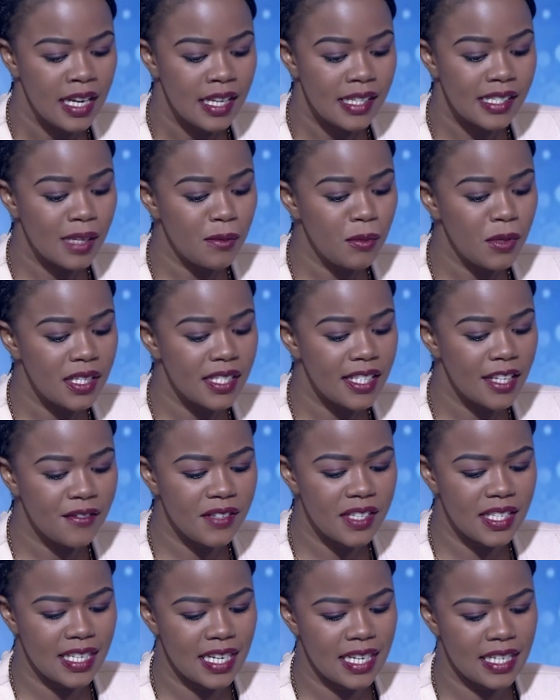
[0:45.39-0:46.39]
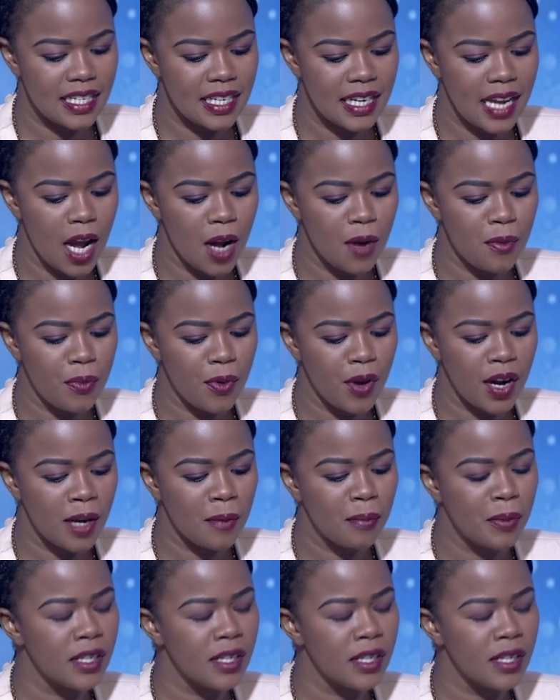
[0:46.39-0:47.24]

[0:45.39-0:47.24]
somewhat devastating outbreak.